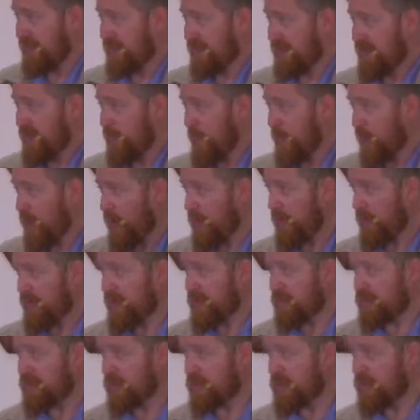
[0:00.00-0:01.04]
We're not
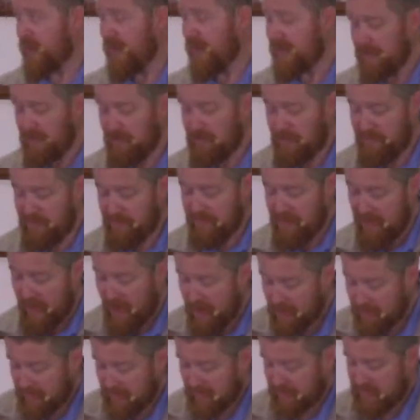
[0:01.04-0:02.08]
looking to create a new
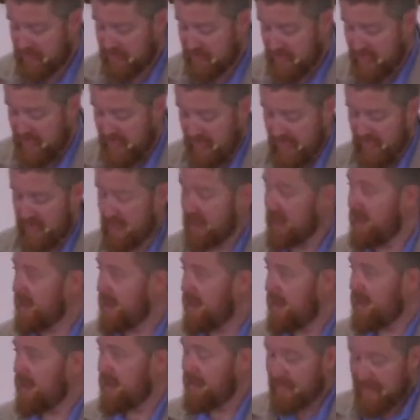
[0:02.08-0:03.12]
theocracy
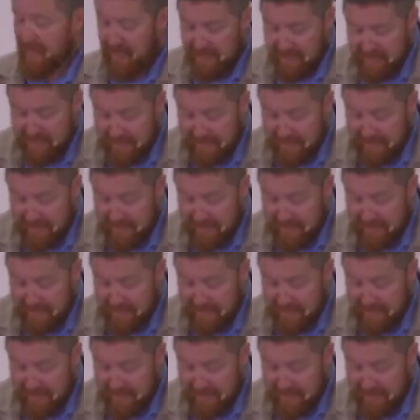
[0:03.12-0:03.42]
that has